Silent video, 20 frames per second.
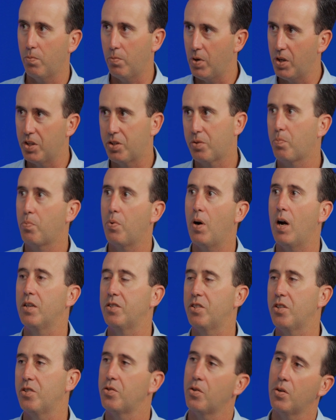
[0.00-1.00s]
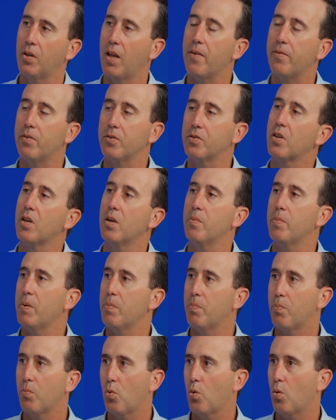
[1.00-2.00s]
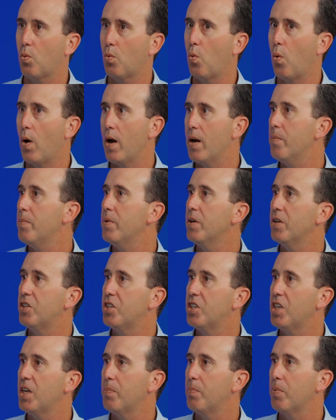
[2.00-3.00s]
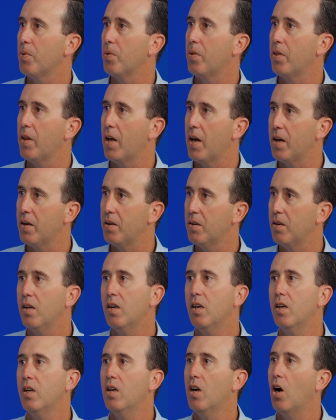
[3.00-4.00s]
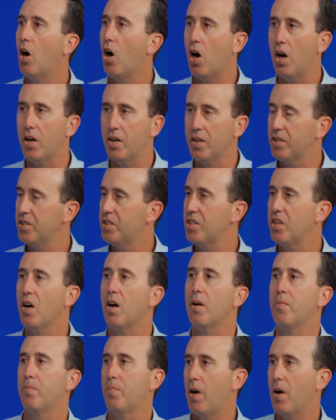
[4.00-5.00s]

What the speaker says: RISC processor level is going to be quite a bit cheaper than on a Xeon